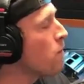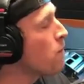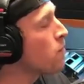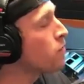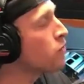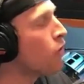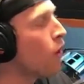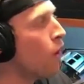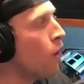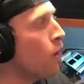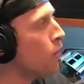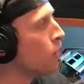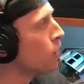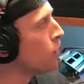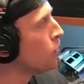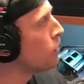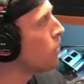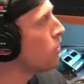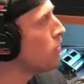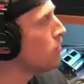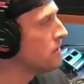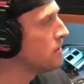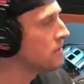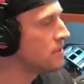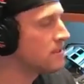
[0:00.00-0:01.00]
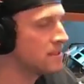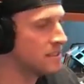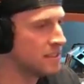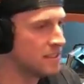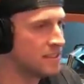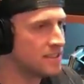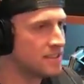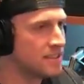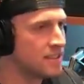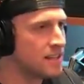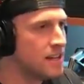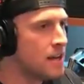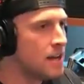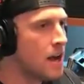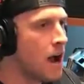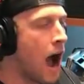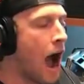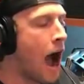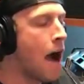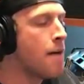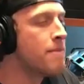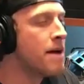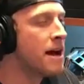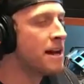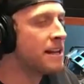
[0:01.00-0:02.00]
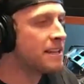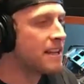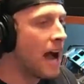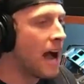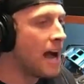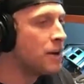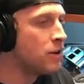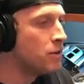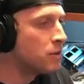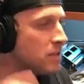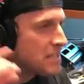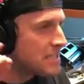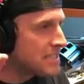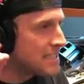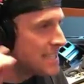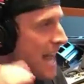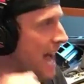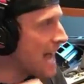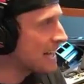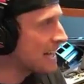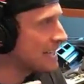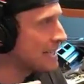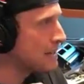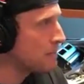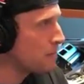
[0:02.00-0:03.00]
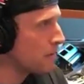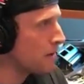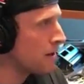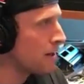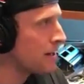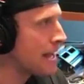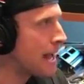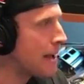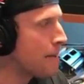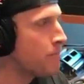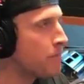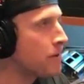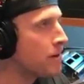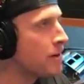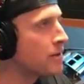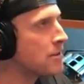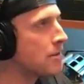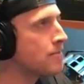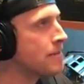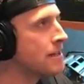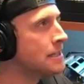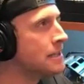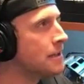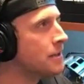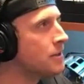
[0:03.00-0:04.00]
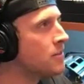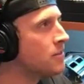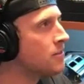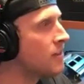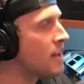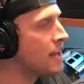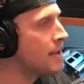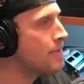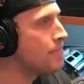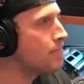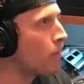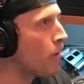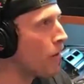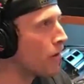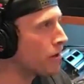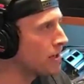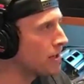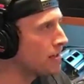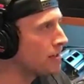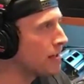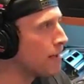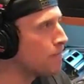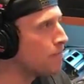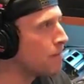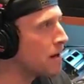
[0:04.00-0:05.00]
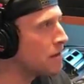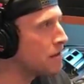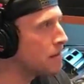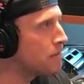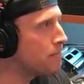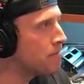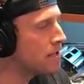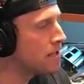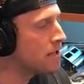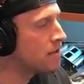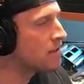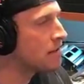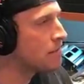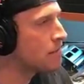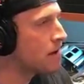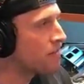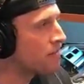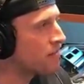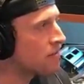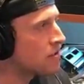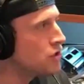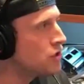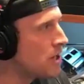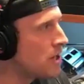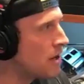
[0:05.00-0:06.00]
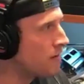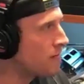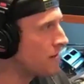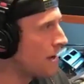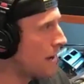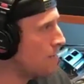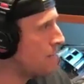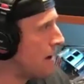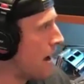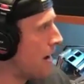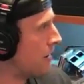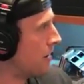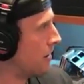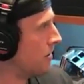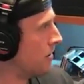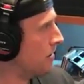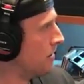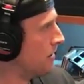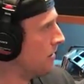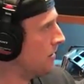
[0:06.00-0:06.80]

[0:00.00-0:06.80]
total coincidence, hmm. I'm at a, I know exactly where I am because I'm in the same parking lot by the beach that my friend Jeff got married.